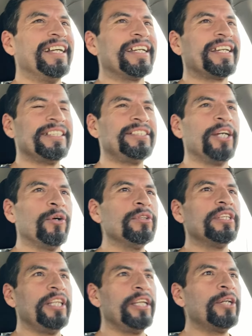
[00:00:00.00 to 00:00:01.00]
Because they'll
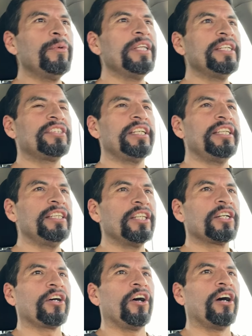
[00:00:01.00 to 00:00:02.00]
literally sit in
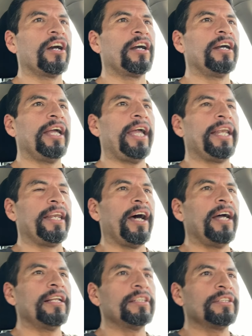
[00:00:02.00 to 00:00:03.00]
the car and
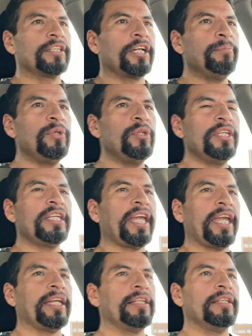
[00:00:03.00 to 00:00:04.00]
not
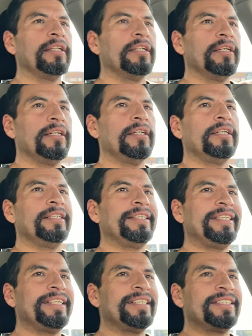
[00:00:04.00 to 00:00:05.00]
communicate
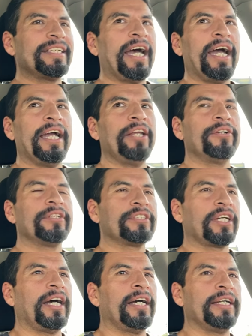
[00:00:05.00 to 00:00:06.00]
the entire
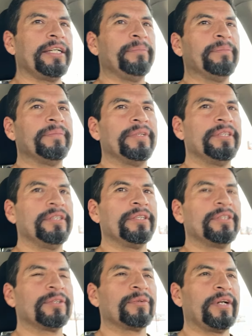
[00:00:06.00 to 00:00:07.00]

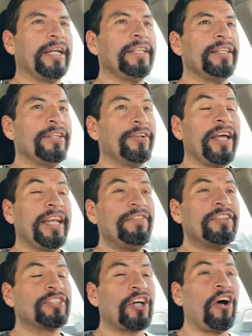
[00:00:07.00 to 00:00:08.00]
time, right? They're not
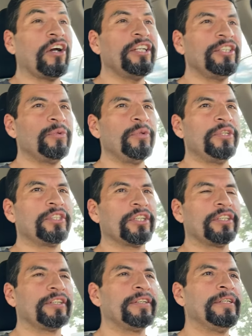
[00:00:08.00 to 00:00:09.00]
even talking to each other.